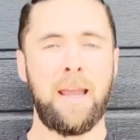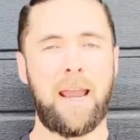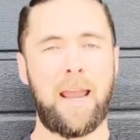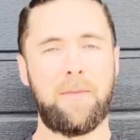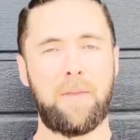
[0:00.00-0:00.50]

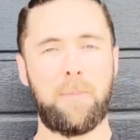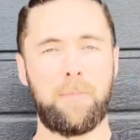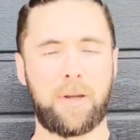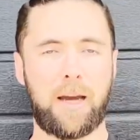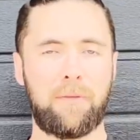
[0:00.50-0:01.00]
and the
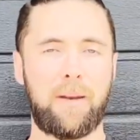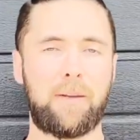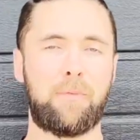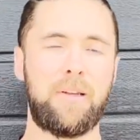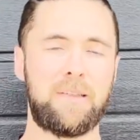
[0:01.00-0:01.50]
kind of
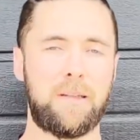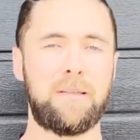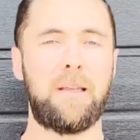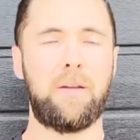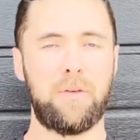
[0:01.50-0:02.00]
like
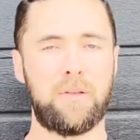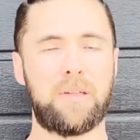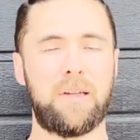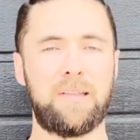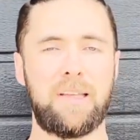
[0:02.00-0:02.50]
reasons and
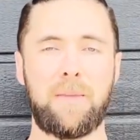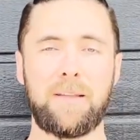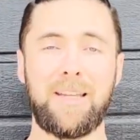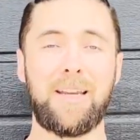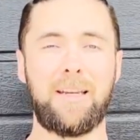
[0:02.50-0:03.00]
usages and the
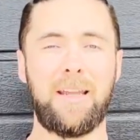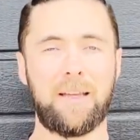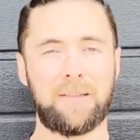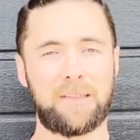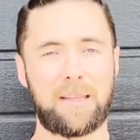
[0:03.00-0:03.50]
technique
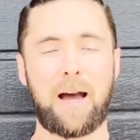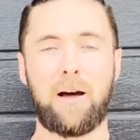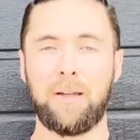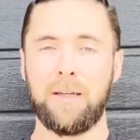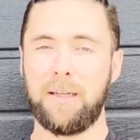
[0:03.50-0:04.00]
and style,